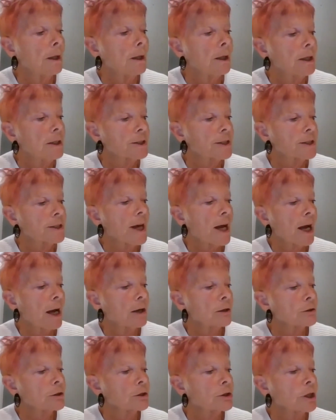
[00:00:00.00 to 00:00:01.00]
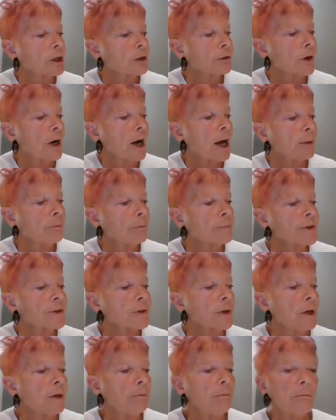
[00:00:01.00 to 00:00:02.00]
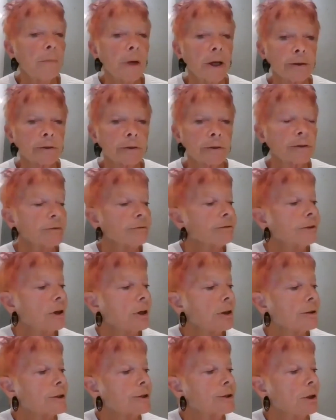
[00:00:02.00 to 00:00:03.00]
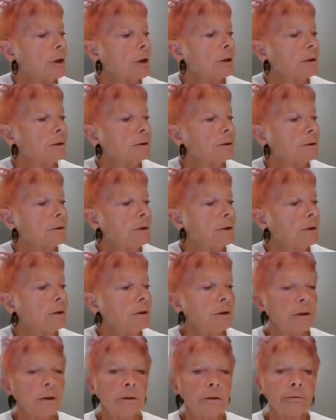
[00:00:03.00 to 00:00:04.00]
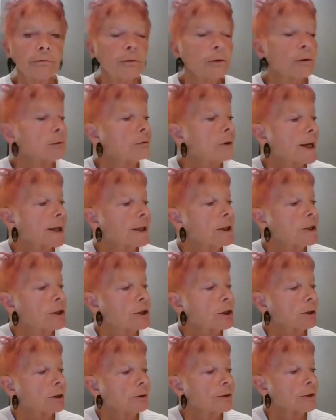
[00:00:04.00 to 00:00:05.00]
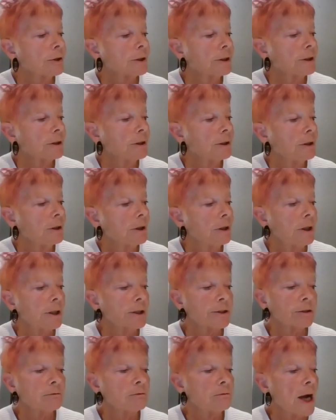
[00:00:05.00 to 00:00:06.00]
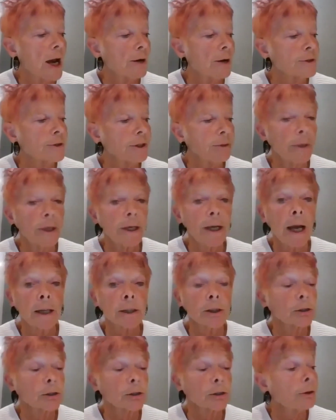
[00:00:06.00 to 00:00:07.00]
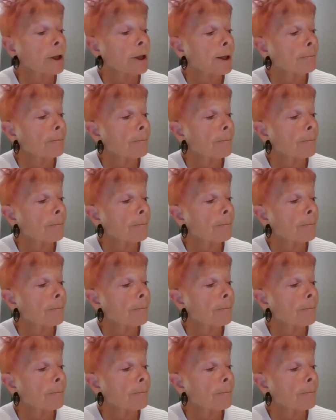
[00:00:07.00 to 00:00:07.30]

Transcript: Into the house she crams mother and father doll, 4 ragged children, and a rowdy menagerie.